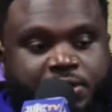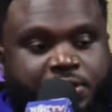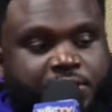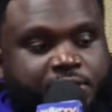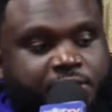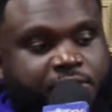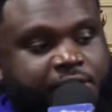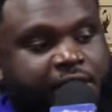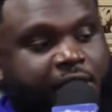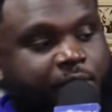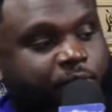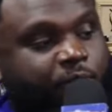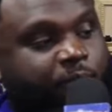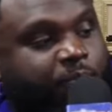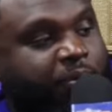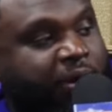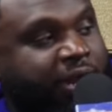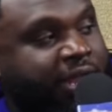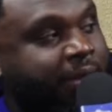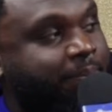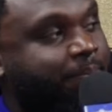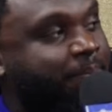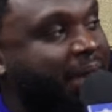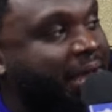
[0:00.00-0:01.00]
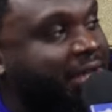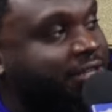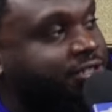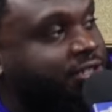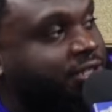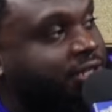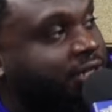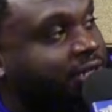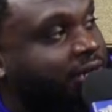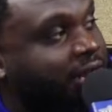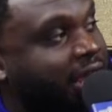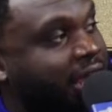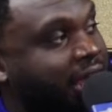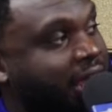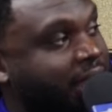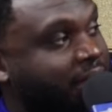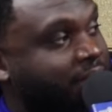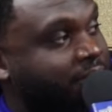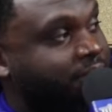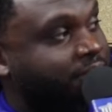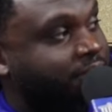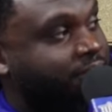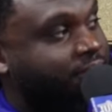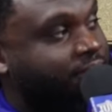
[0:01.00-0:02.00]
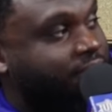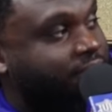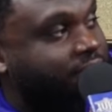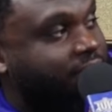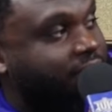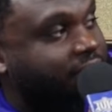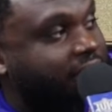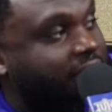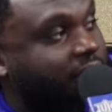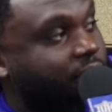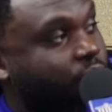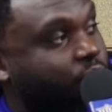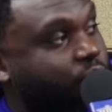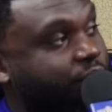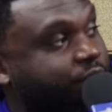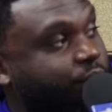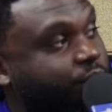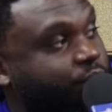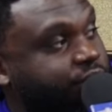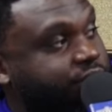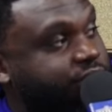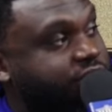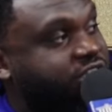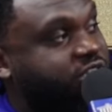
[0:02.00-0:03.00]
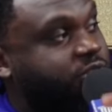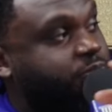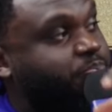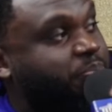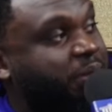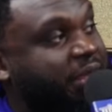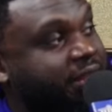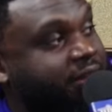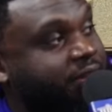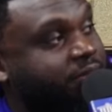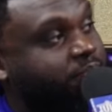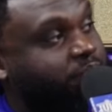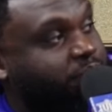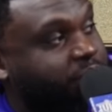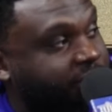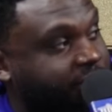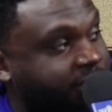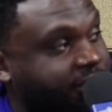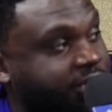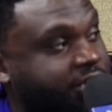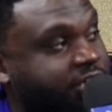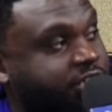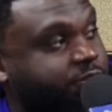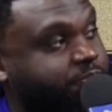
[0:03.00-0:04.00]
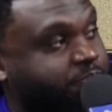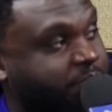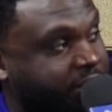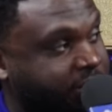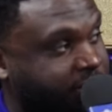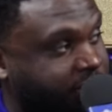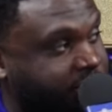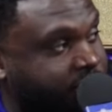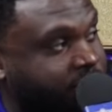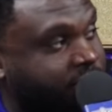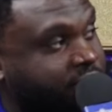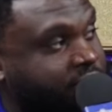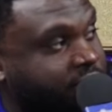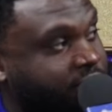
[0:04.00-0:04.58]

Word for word: they would bring it back to the lab, and we would spin, put in the spinner,